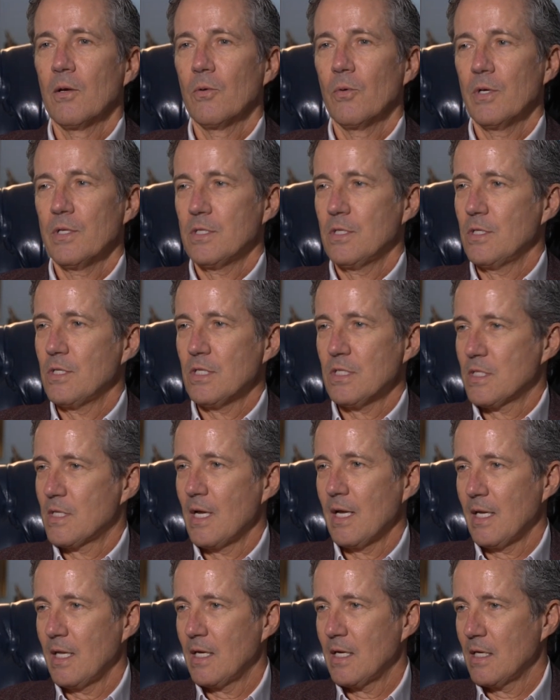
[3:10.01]
was to just
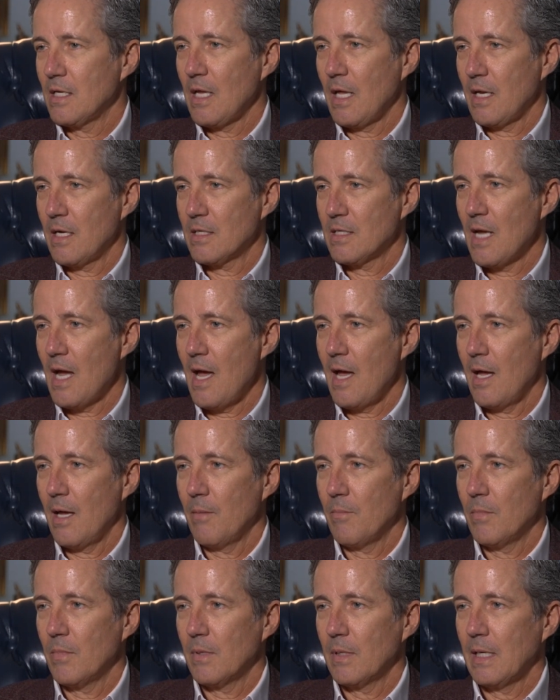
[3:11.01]
take it a day at a
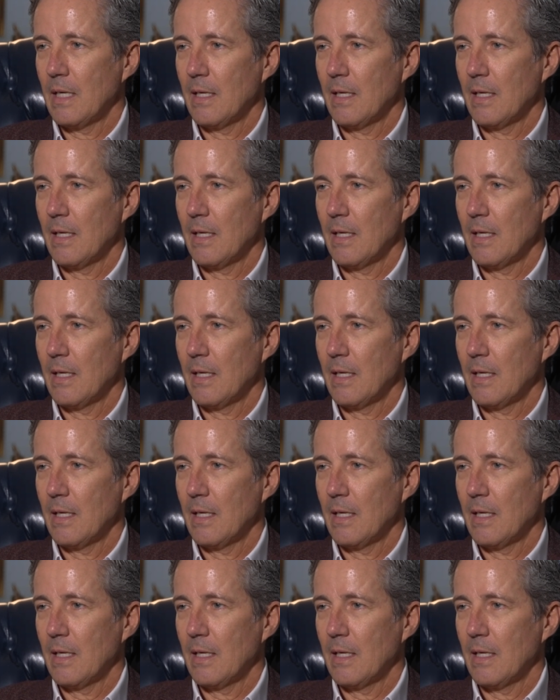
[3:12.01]
time.